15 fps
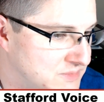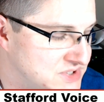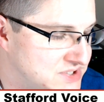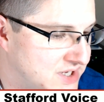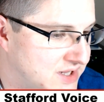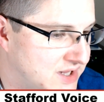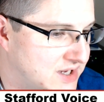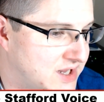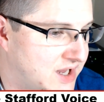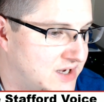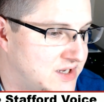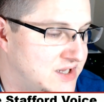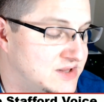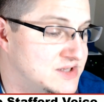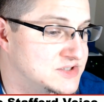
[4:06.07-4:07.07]
me say that again.
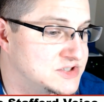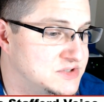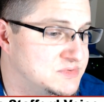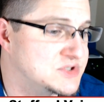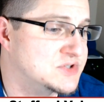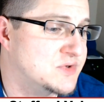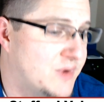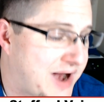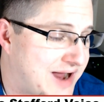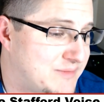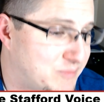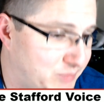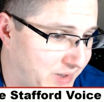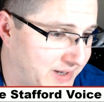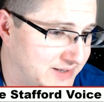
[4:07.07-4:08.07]
Hit the
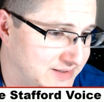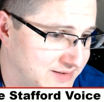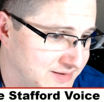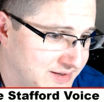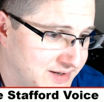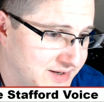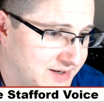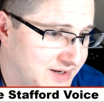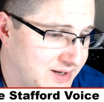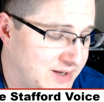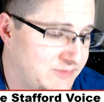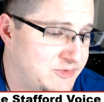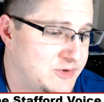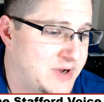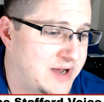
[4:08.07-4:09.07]
subscribe button
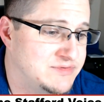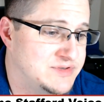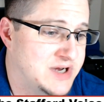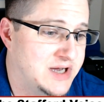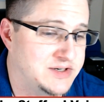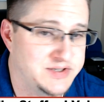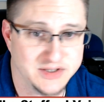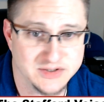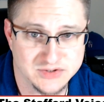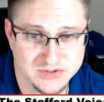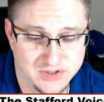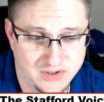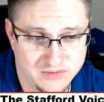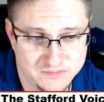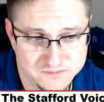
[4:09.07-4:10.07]
if you have not done
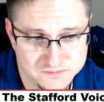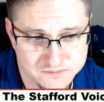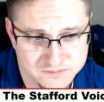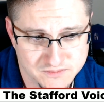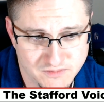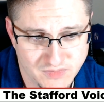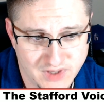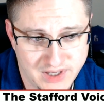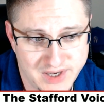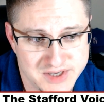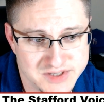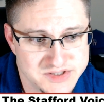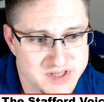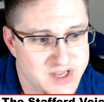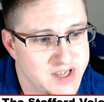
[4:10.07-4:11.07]
so. It
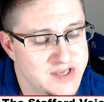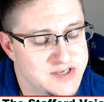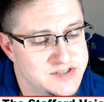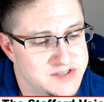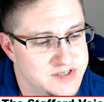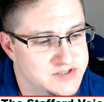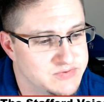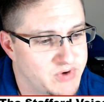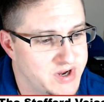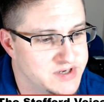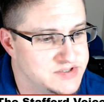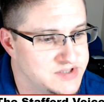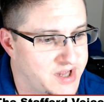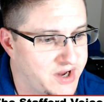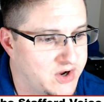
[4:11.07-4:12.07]
is the easiest way to
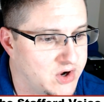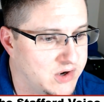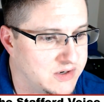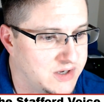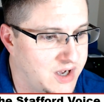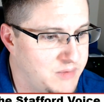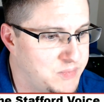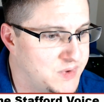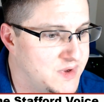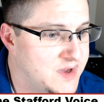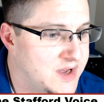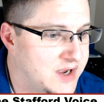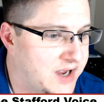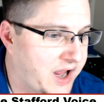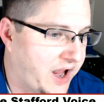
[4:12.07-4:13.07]
stay caught up,
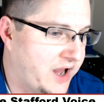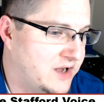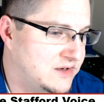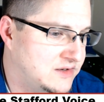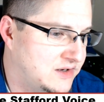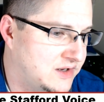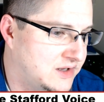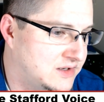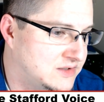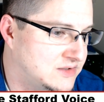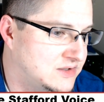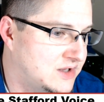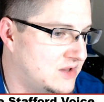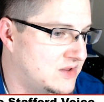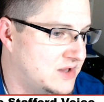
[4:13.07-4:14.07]
and
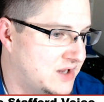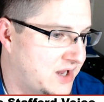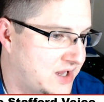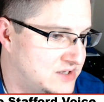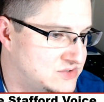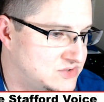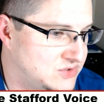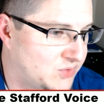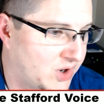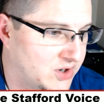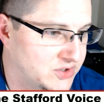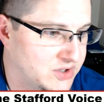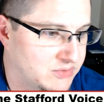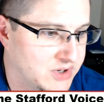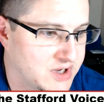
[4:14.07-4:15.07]
in the case you
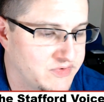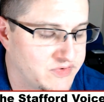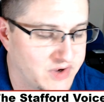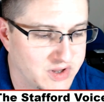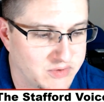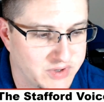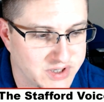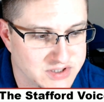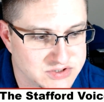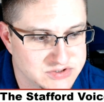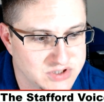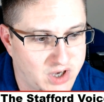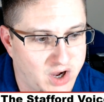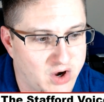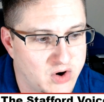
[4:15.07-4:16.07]
aren't already following
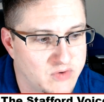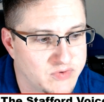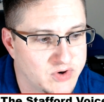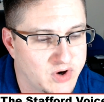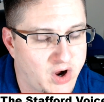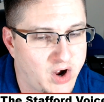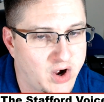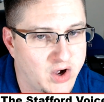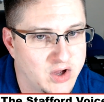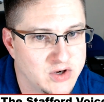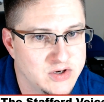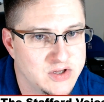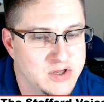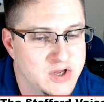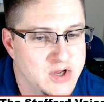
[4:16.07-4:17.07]
us over
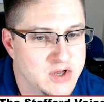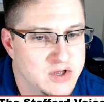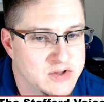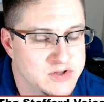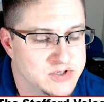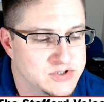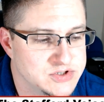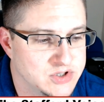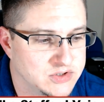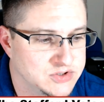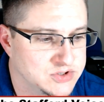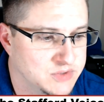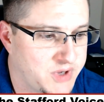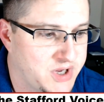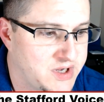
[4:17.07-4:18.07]
on the
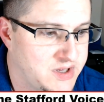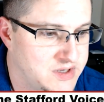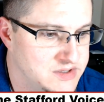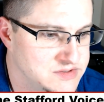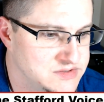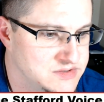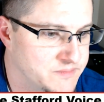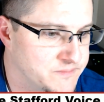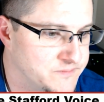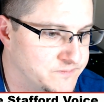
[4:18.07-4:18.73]
social medias,